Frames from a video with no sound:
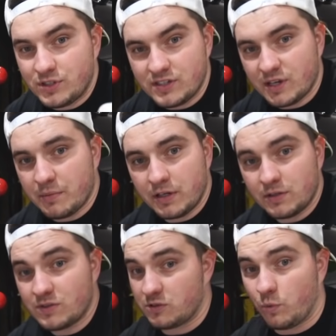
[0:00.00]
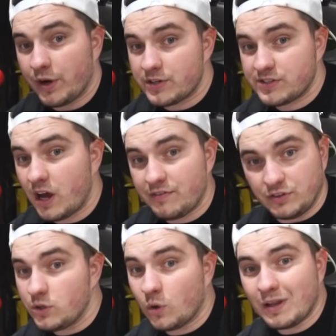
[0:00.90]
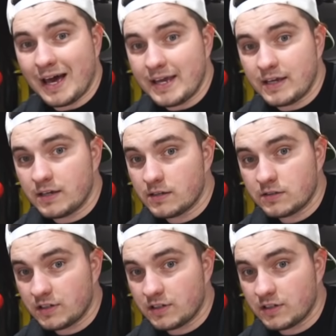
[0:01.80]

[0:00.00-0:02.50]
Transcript: see somebody doing some weird stuff you don't like